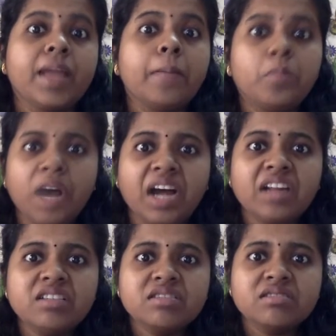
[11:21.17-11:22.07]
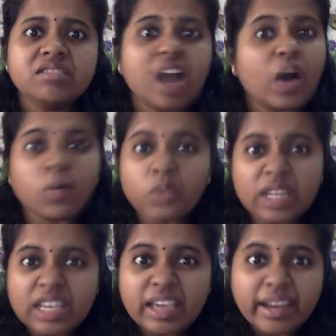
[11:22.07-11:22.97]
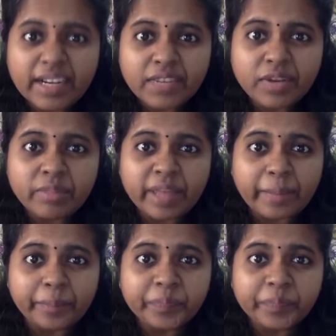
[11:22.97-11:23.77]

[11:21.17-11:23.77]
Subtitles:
But how will he get it from them?